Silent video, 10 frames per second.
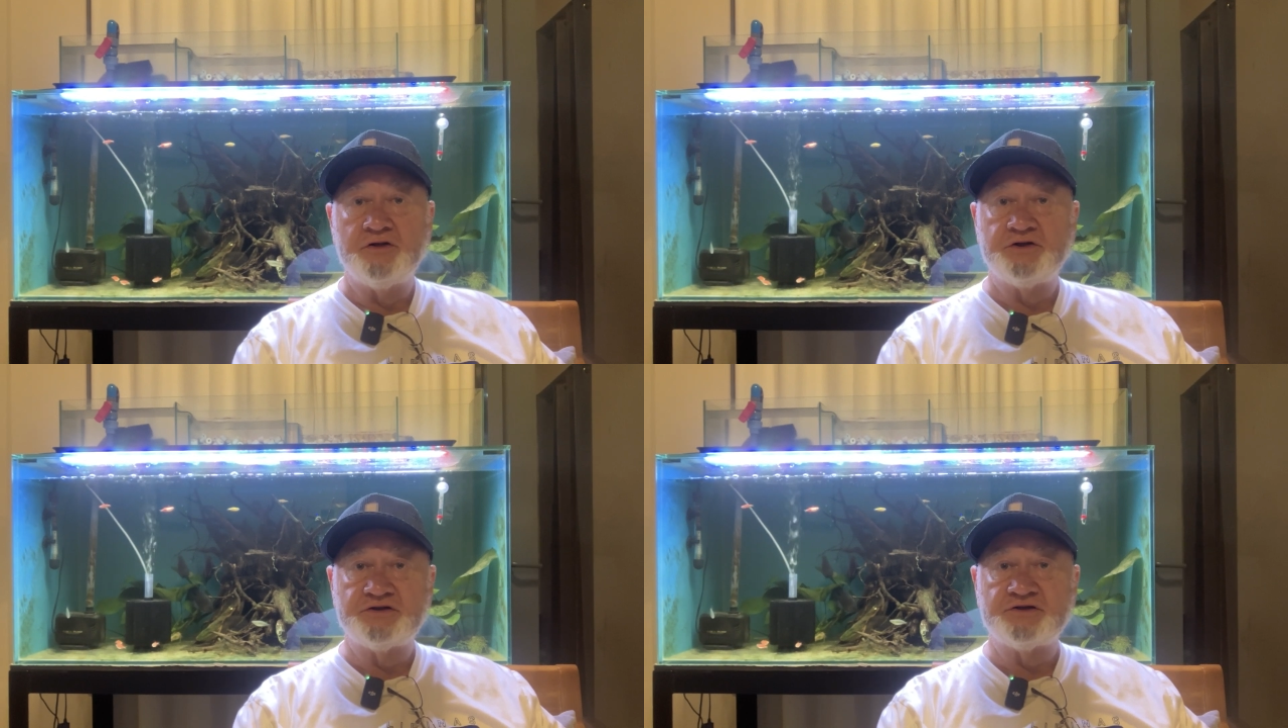
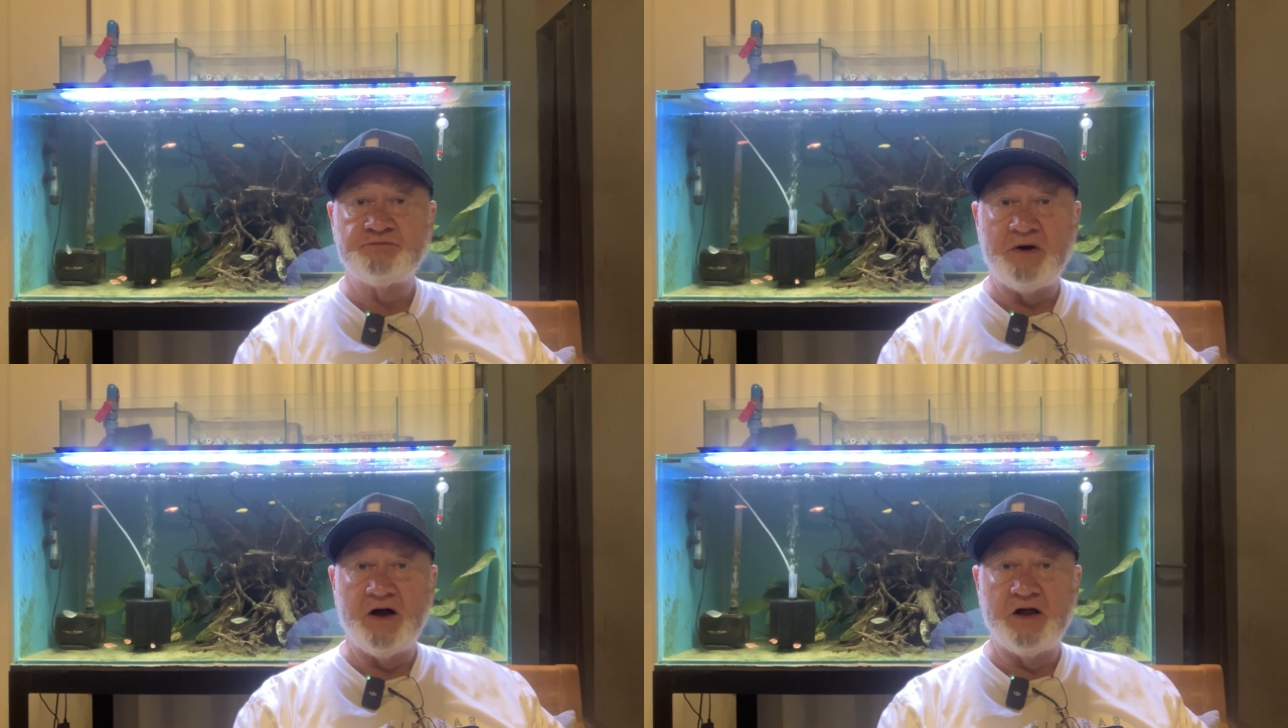This is
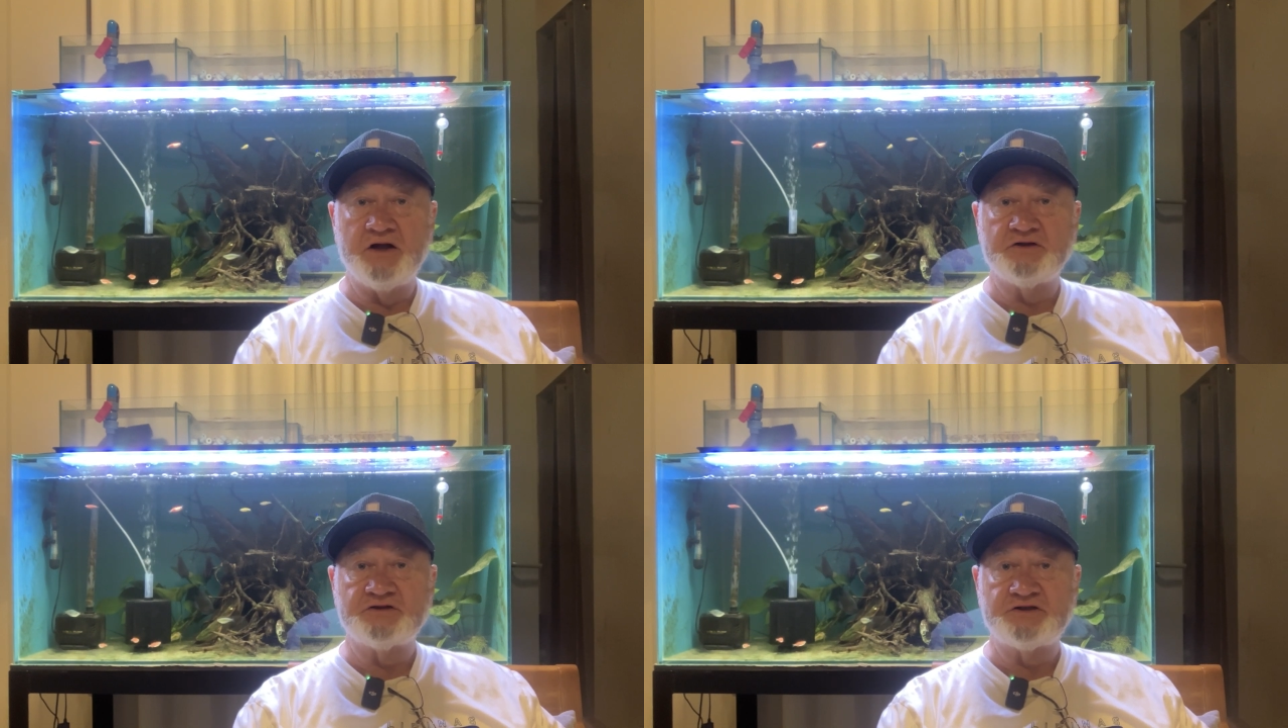my
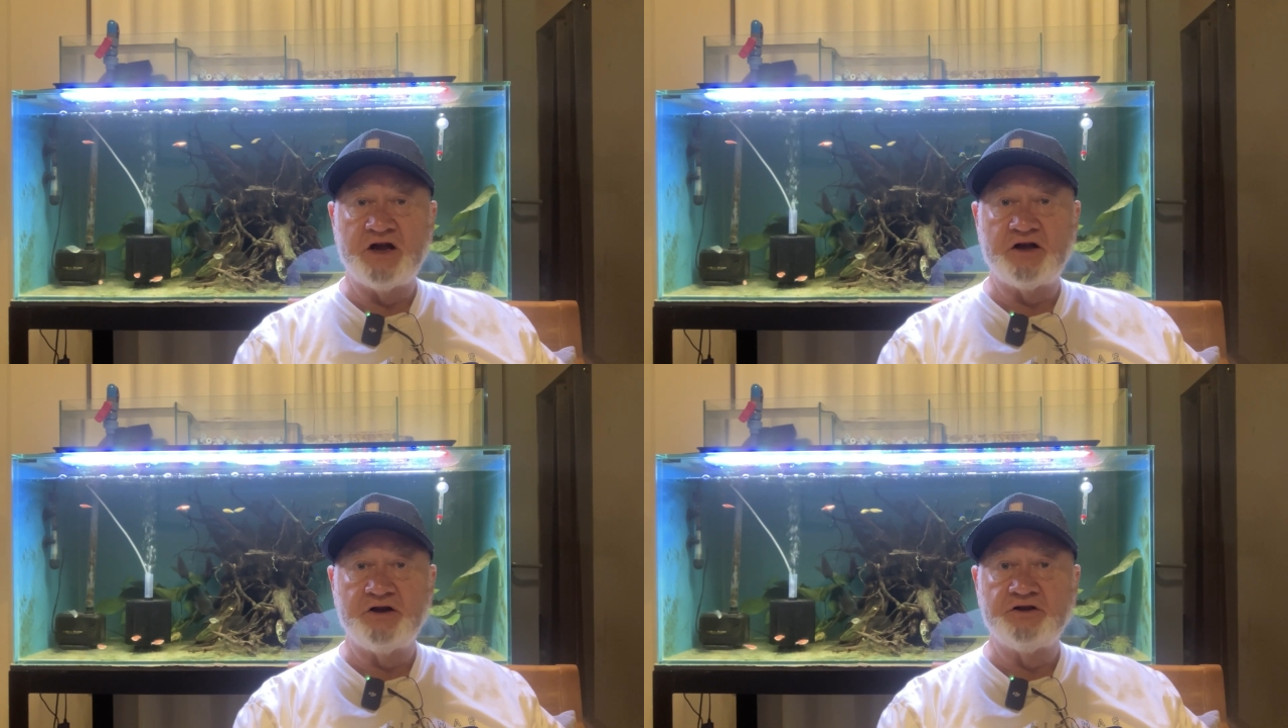
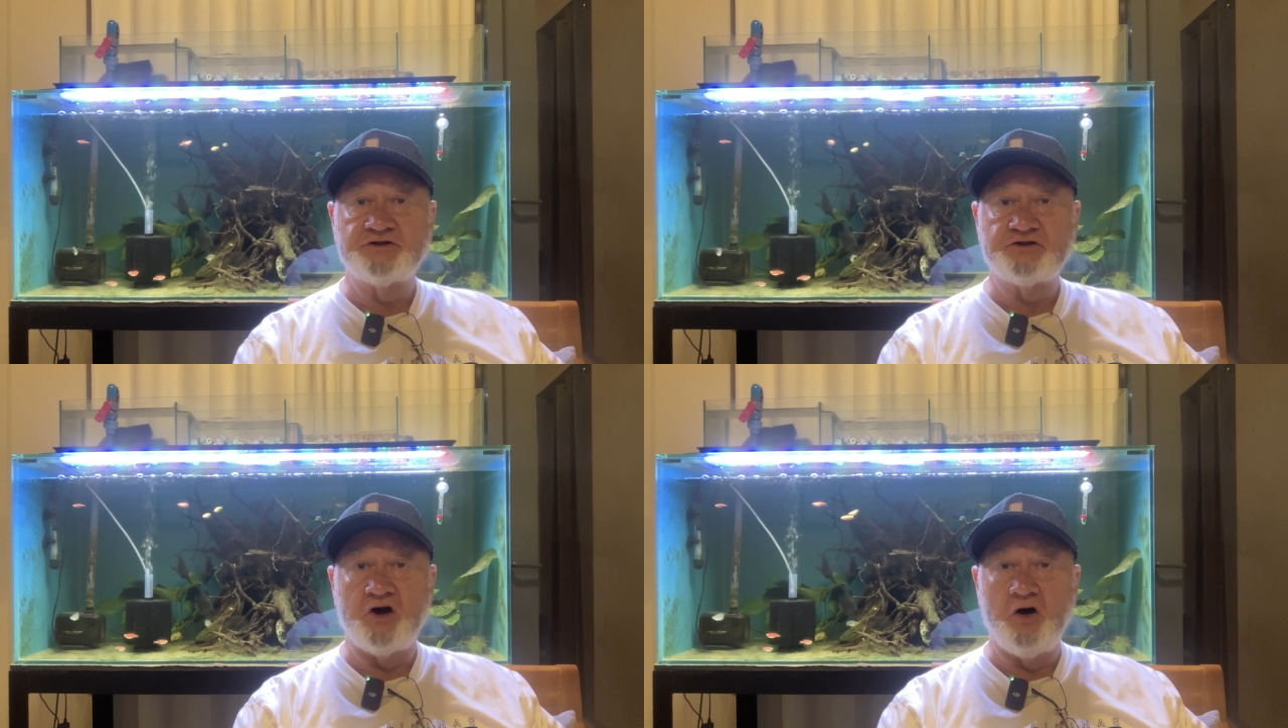second
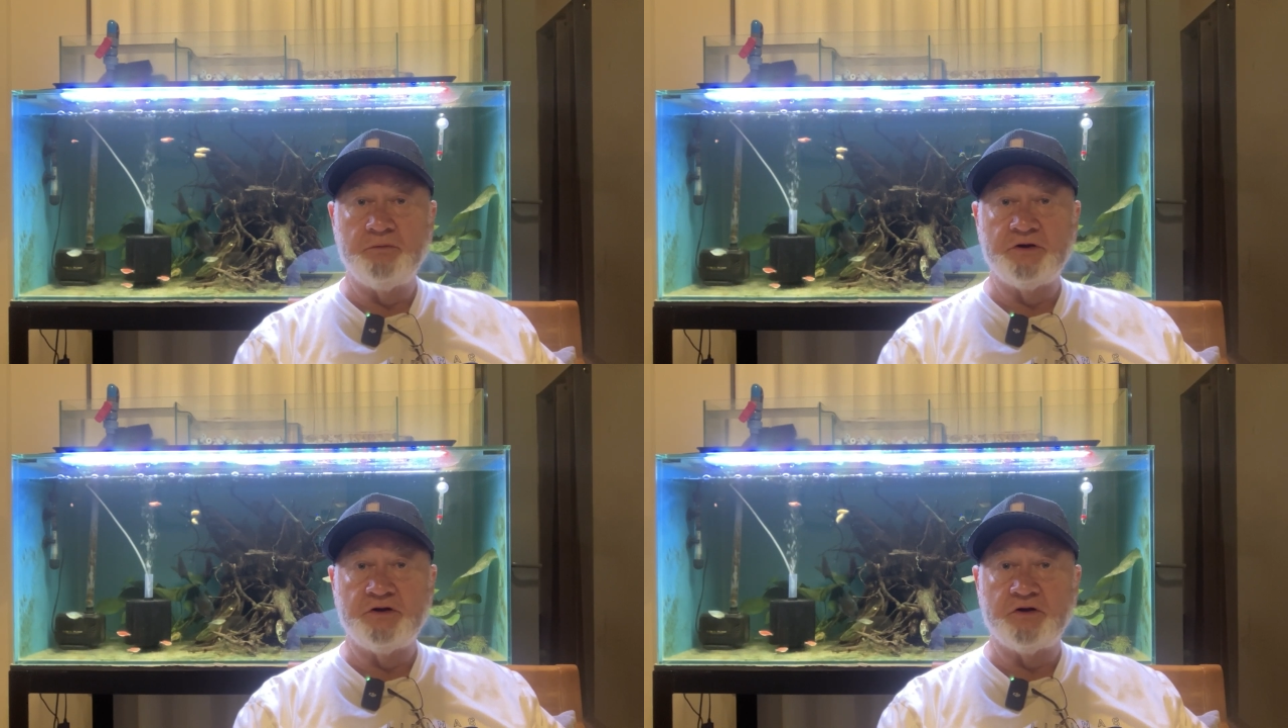
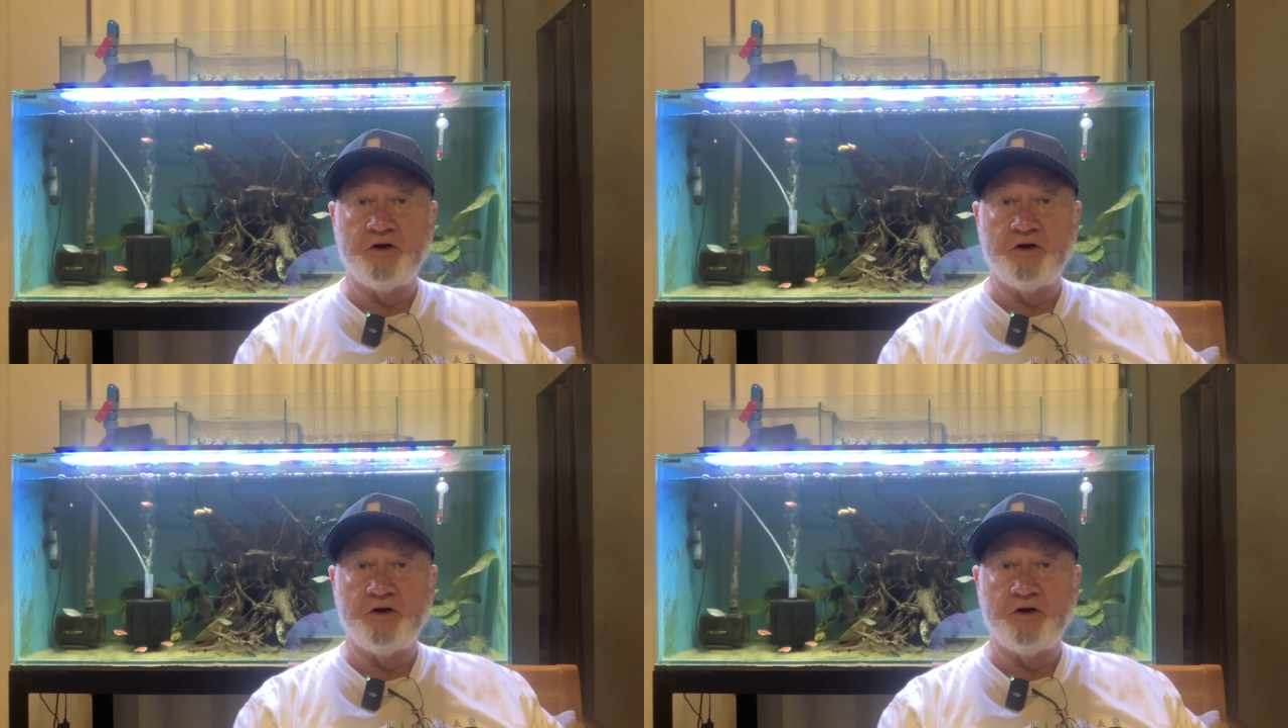installment